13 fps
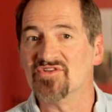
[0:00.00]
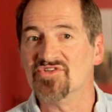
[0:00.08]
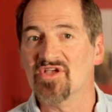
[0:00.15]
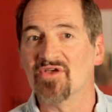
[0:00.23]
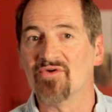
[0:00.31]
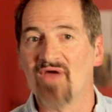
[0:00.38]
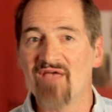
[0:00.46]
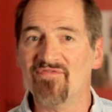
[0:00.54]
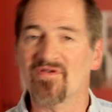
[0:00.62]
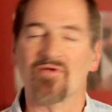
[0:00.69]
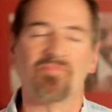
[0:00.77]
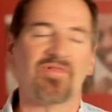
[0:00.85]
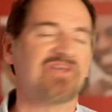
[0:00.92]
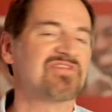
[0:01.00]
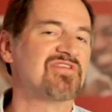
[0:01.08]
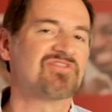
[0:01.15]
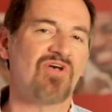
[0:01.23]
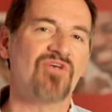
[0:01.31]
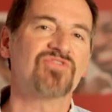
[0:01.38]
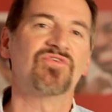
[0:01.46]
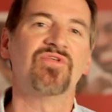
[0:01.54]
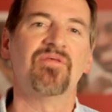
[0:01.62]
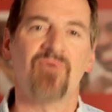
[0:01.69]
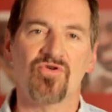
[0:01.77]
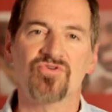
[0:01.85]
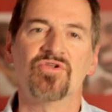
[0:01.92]
a geographical place, it's also an
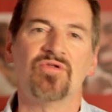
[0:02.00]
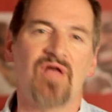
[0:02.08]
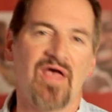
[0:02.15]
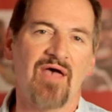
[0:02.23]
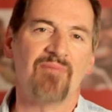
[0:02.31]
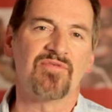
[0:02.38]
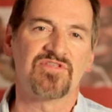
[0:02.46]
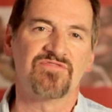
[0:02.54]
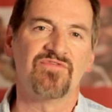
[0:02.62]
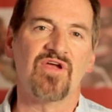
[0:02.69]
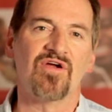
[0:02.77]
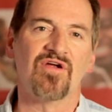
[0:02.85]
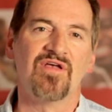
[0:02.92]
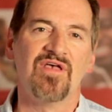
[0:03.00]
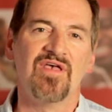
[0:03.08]
emotional atmosphere.